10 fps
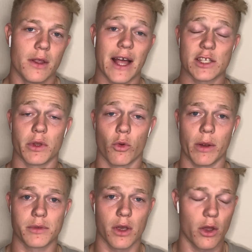That's with
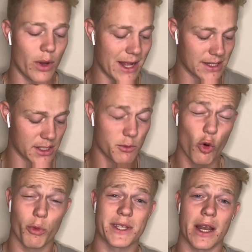crypto, it's a
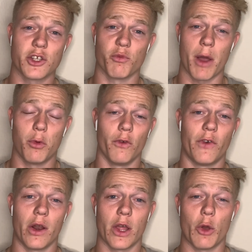small percentage of my
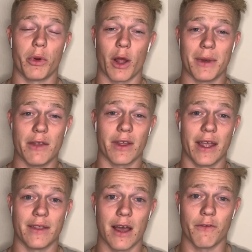portfolio, but I'm leaving
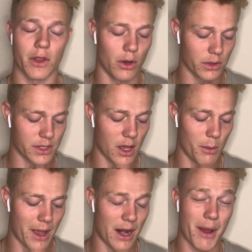it in there for the long
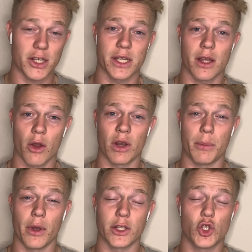term, and I'm actually currently
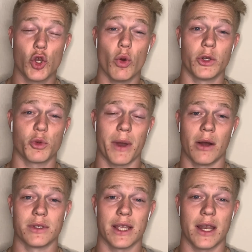putting
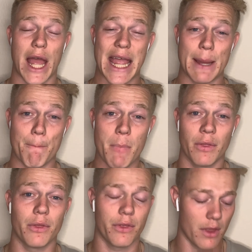£200 in a
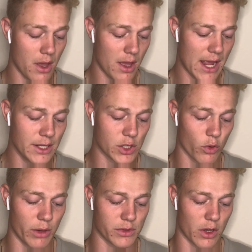month into
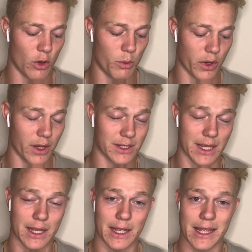crypto because
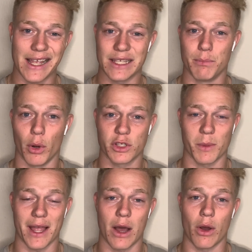it is
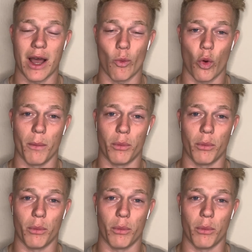bottoming out at one